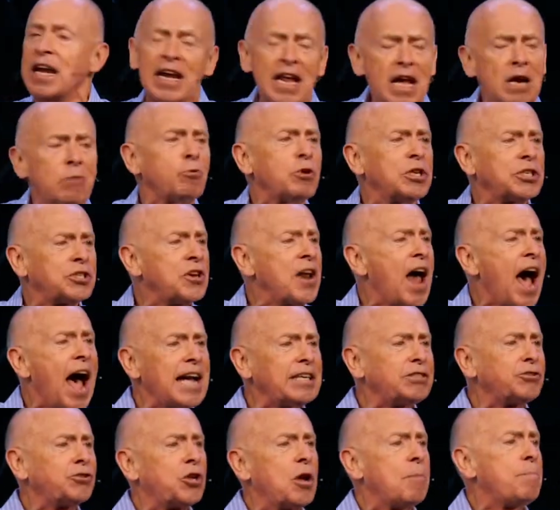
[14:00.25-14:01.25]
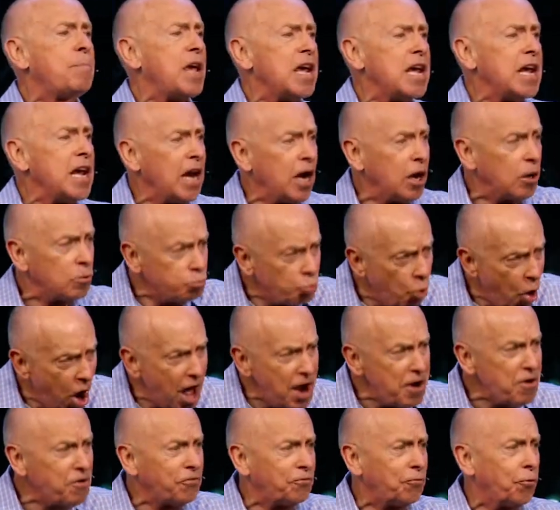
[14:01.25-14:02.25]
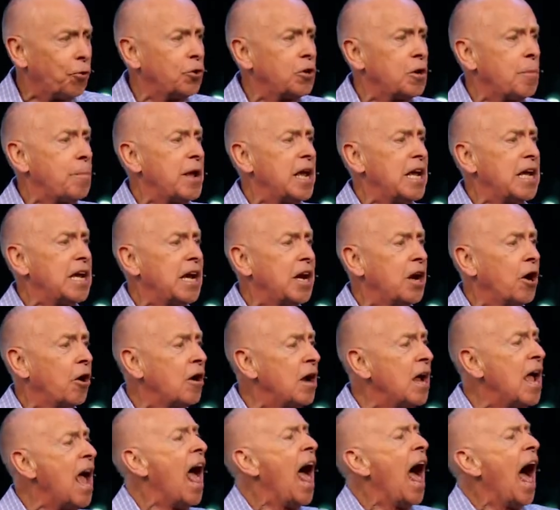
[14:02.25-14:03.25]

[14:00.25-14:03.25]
and it was nice to be here, and wonderful to be here.